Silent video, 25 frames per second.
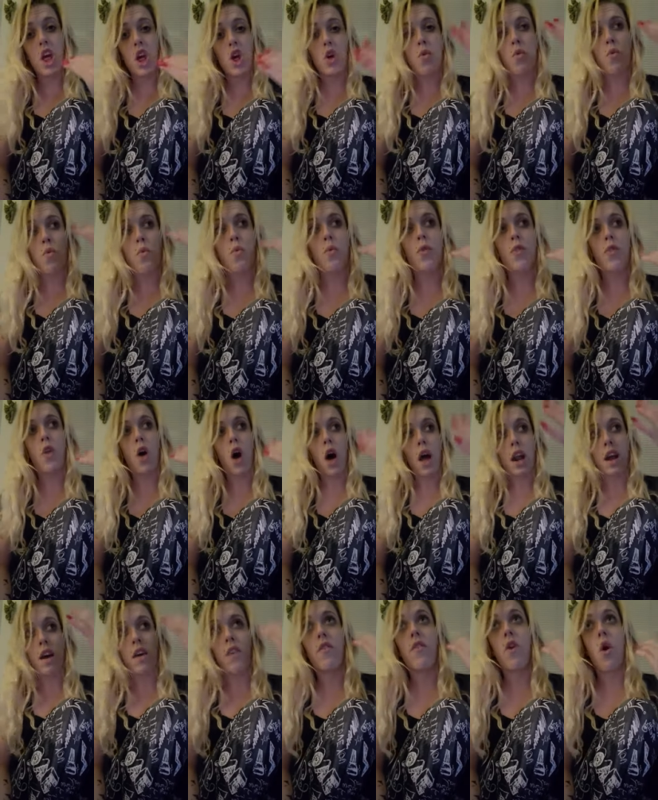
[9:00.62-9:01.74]
you thought
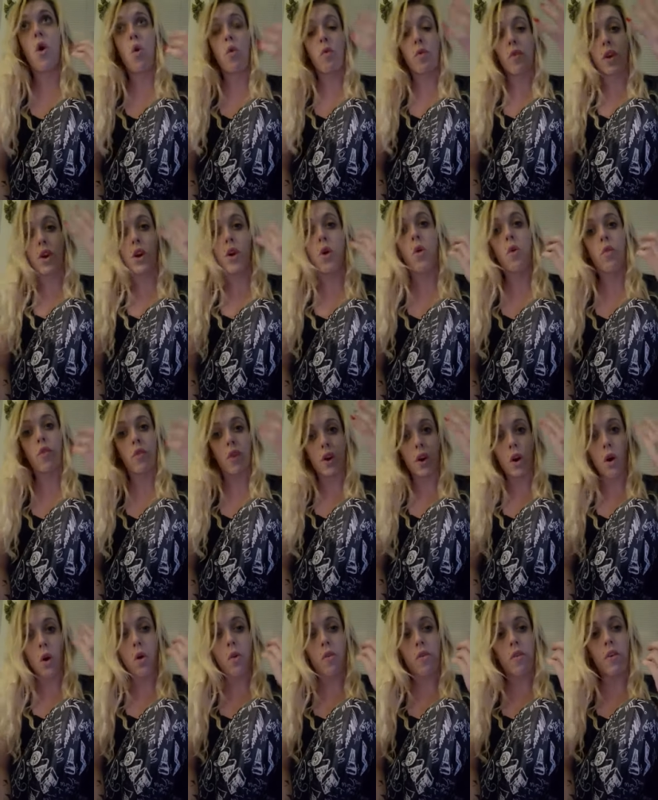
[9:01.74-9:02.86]
of over and over and
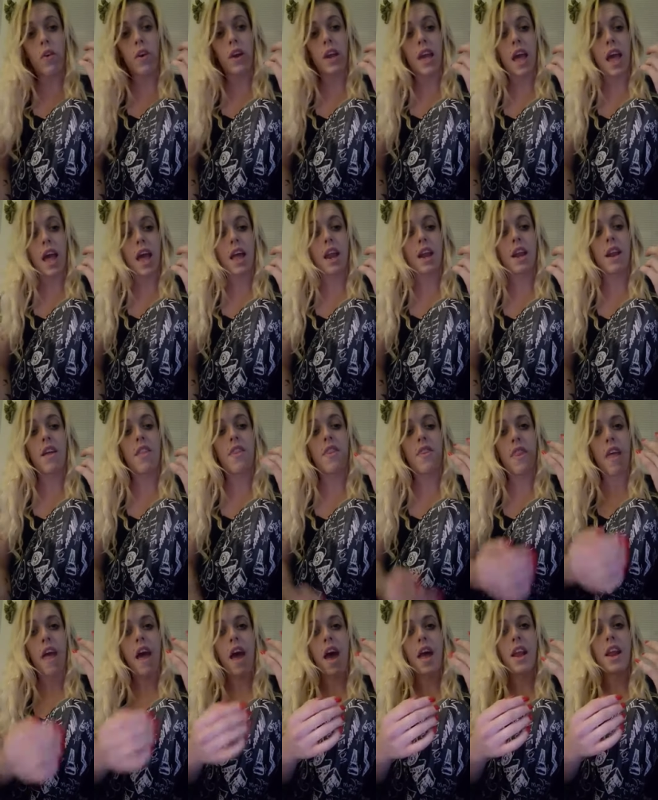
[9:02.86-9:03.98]
over again
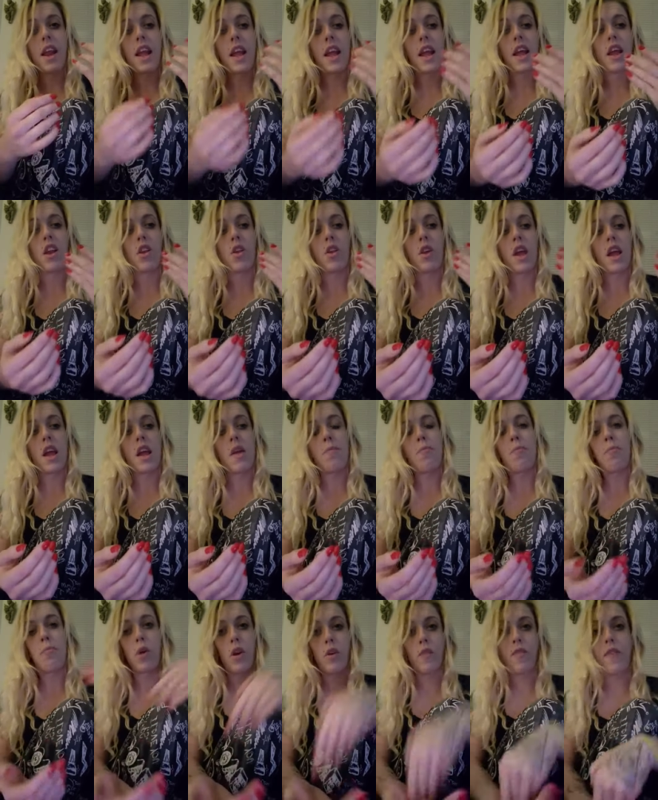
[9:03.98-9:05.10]
that it it
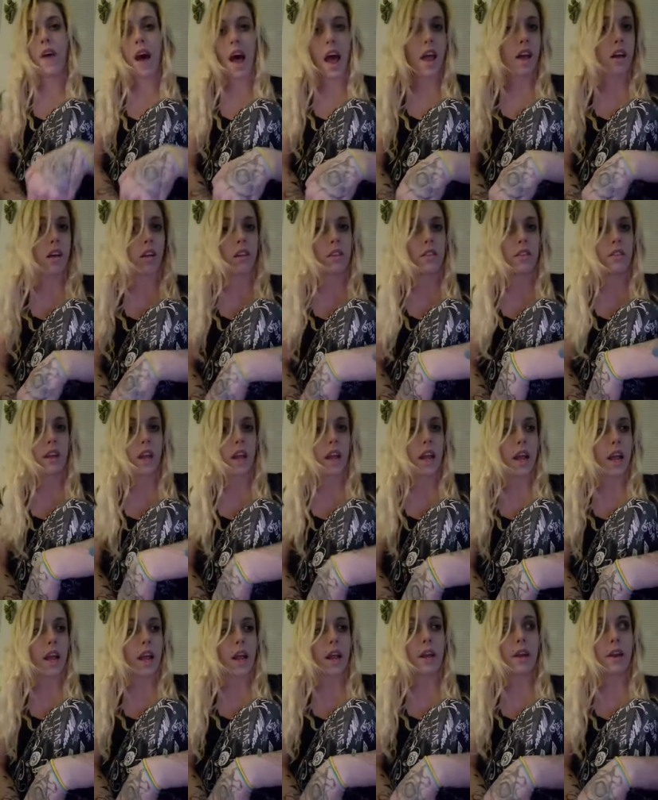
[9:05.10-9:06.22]
put a file
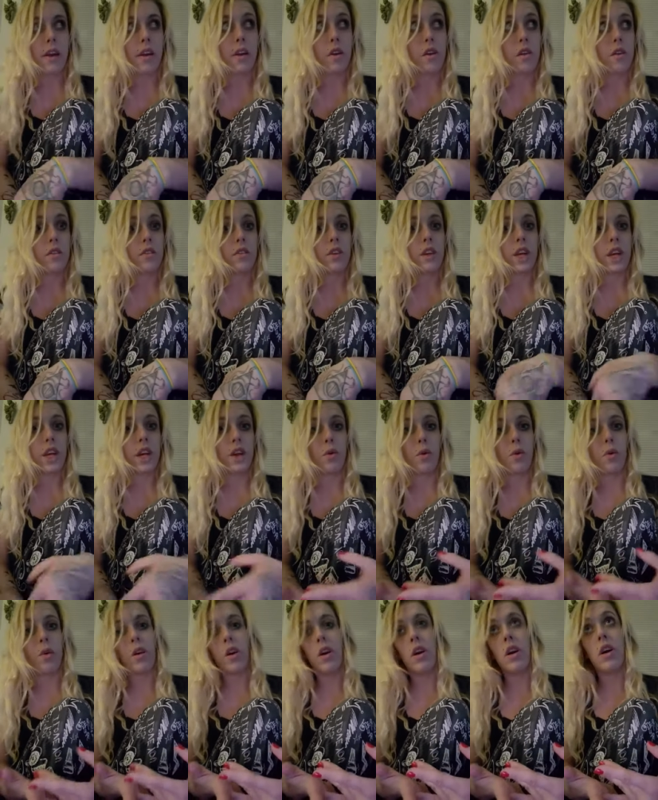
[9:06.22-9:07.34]
in
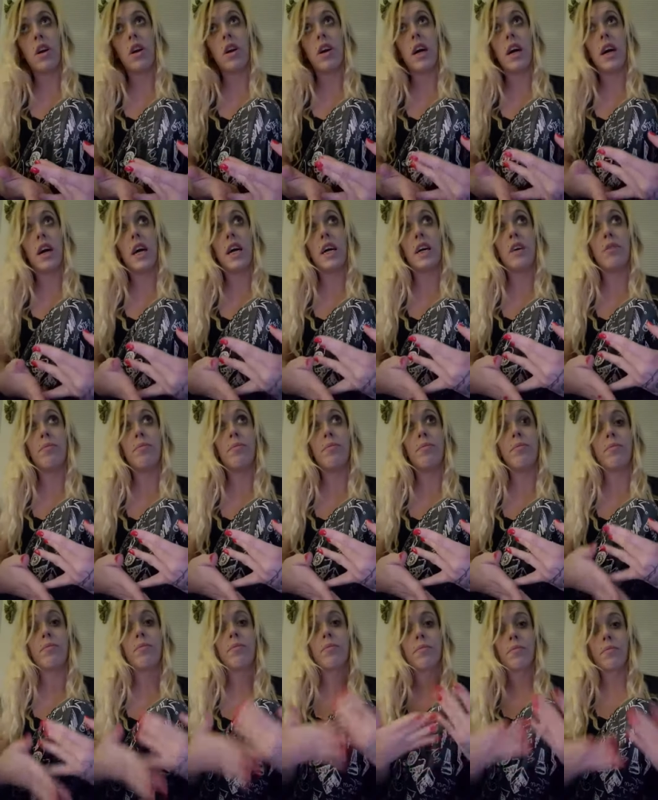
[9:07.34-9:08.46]
your um
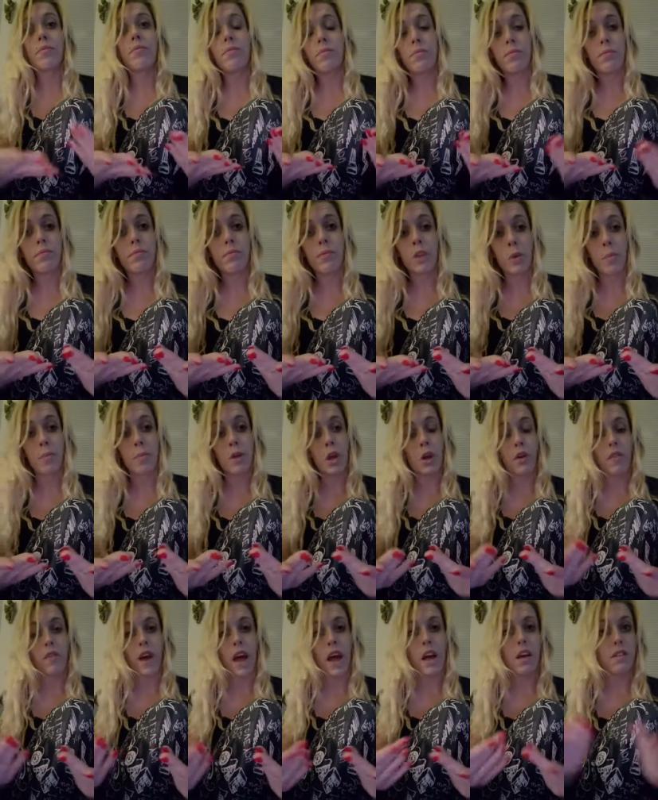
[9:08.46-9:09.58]
computer
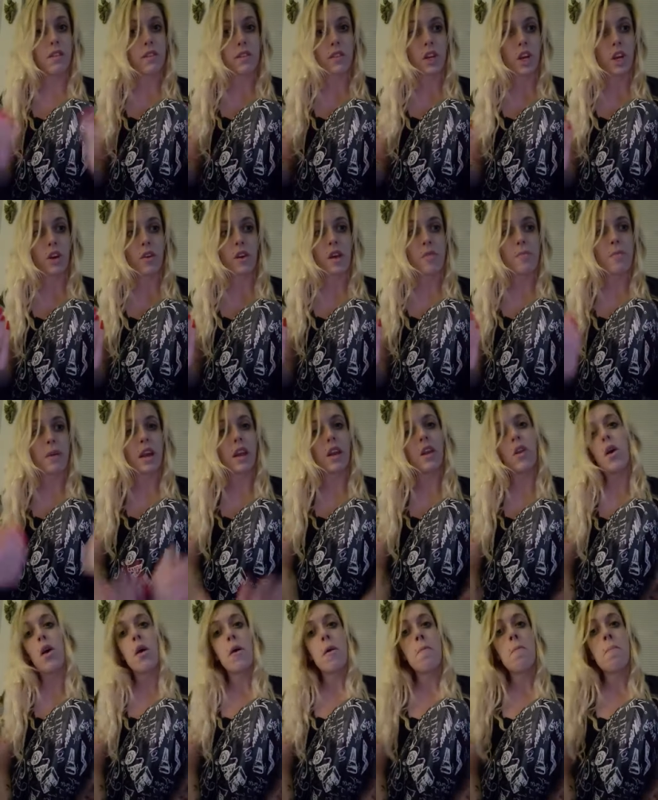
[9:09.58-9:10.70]
files, you know what I mean?